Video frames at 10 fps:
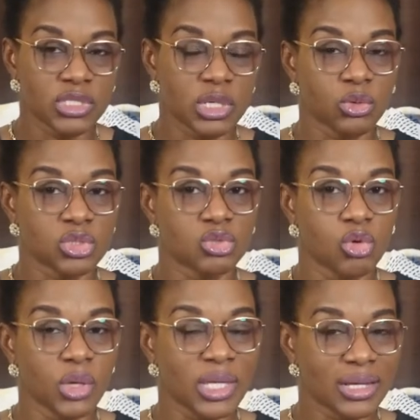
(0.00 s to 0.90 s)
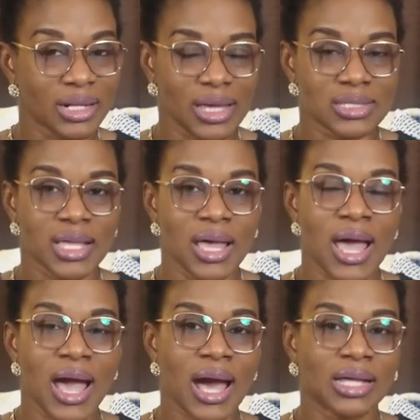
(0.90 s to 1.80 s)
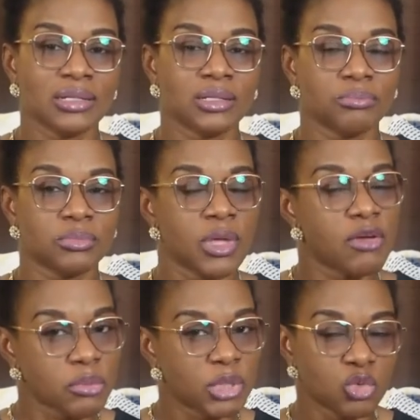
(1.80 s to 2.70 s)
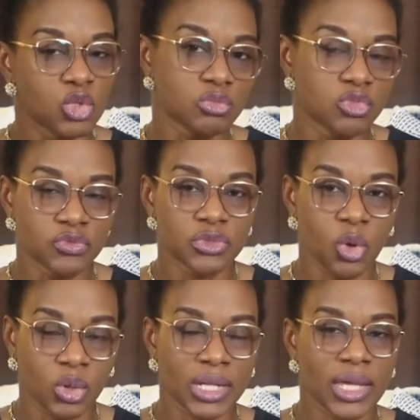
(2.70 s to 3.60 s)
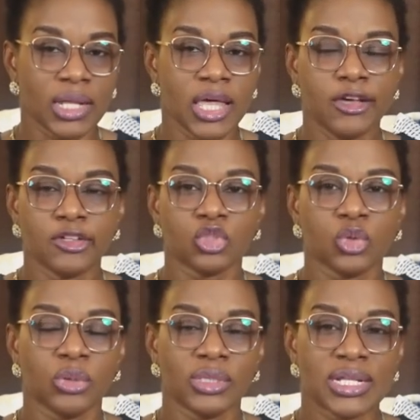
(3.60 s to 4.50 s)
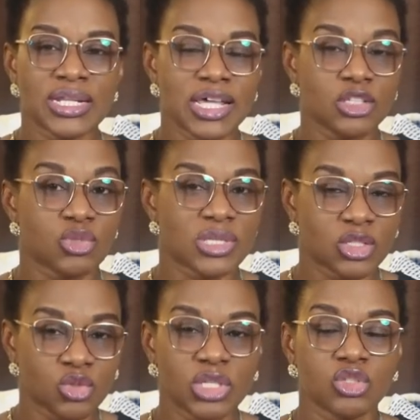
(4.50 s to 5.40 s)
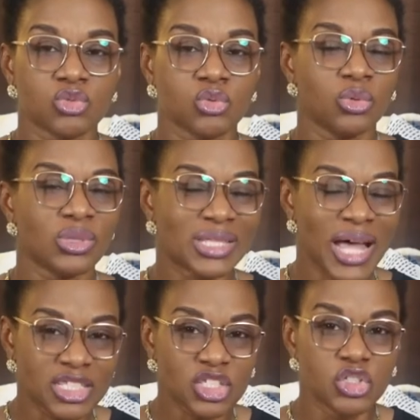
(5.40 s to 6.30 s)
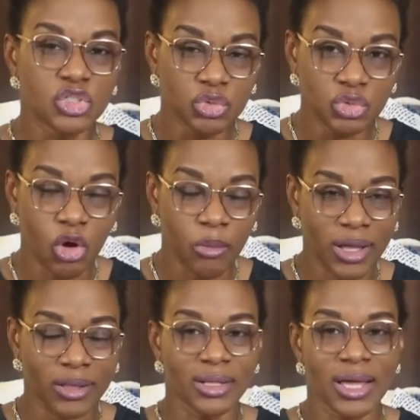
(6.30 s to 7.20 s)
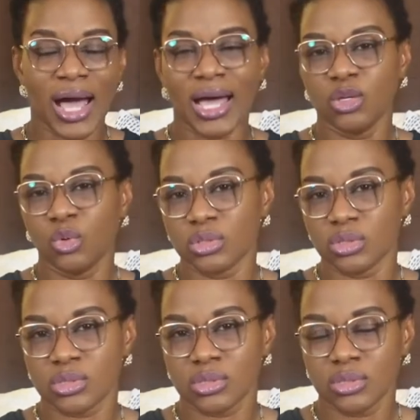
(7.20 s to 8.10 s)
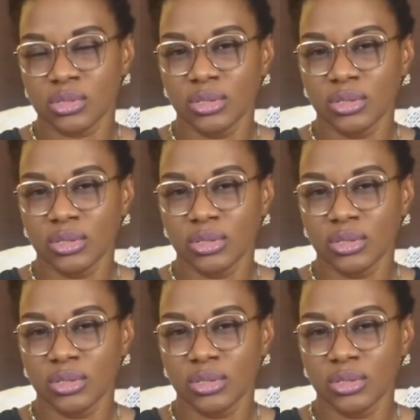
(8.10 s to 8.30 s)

There was no in-class and everybody was moved online, so they needed to settle into that new normal, and it was